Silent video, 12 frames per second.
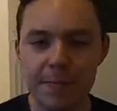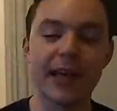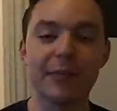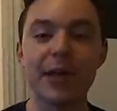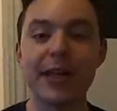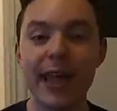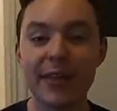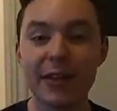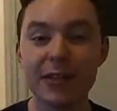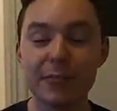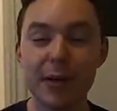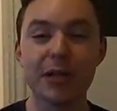And we can get
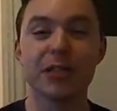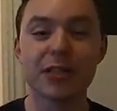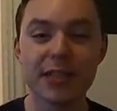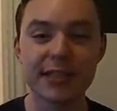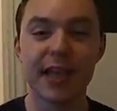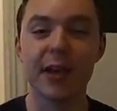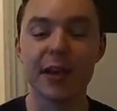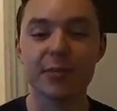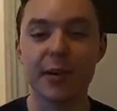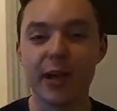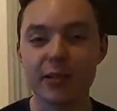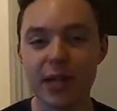those emergency
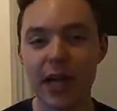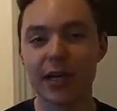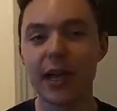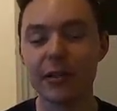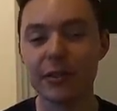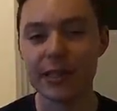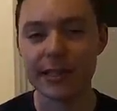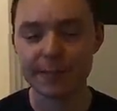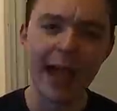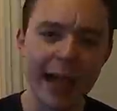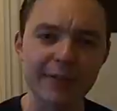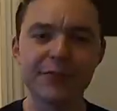silage bales unloaded
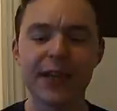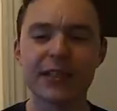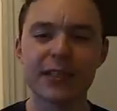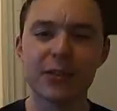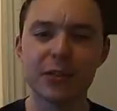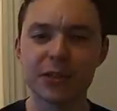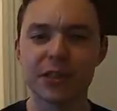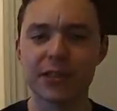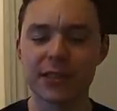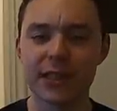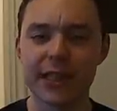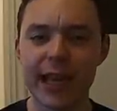and fed to the horses
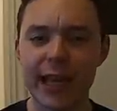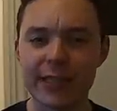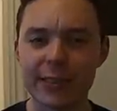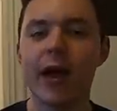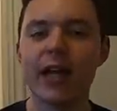and to the cattle.